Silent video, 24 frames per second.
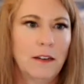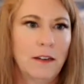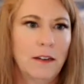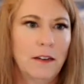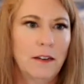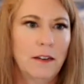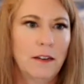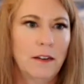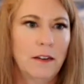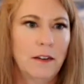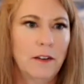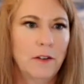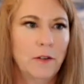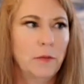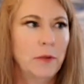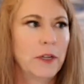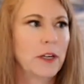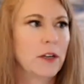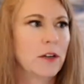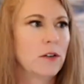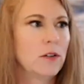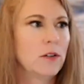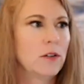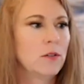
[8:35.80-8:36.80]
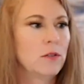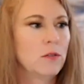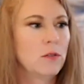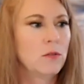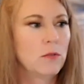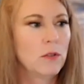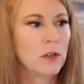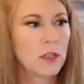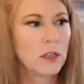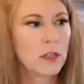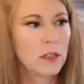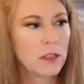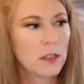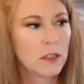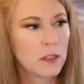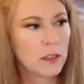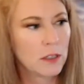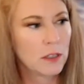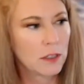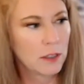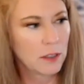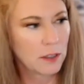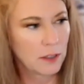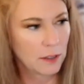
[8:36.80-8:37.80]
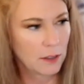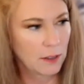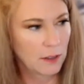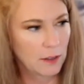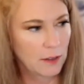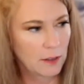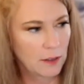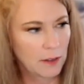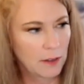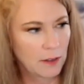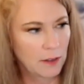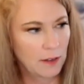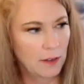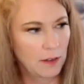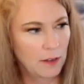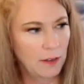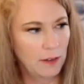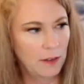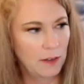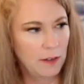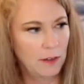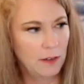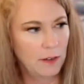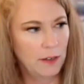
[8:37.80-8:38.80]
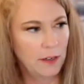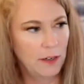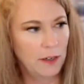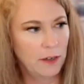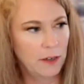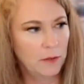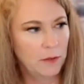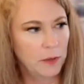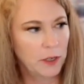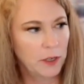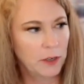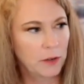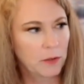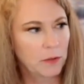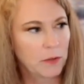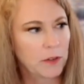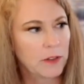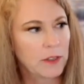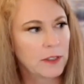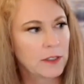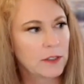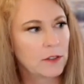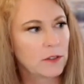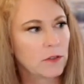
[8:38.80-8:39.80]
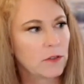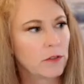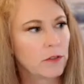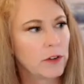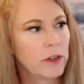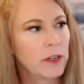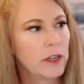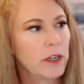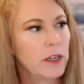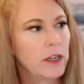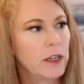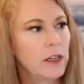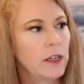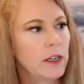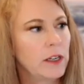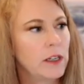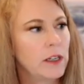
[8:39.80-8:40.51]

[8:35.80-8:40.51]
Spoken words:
Here we go. And here we go on this screen.